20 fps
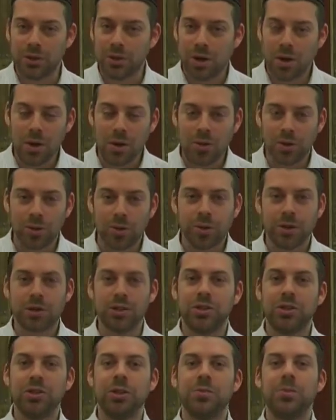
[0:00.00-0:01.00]
no, you
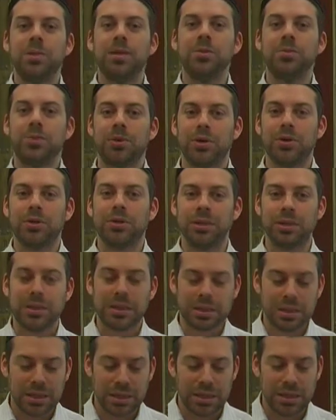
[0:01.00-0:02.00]
could just be a person
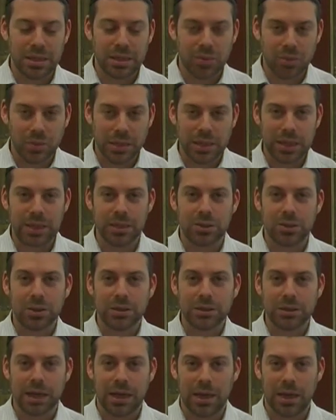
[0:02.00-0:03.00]
sitting and reading
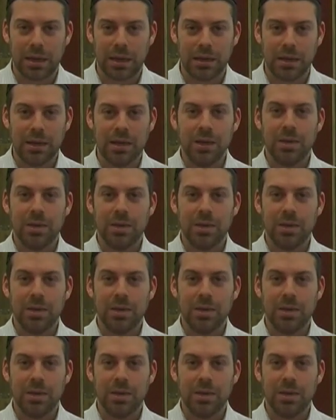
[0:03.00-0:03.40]
all day,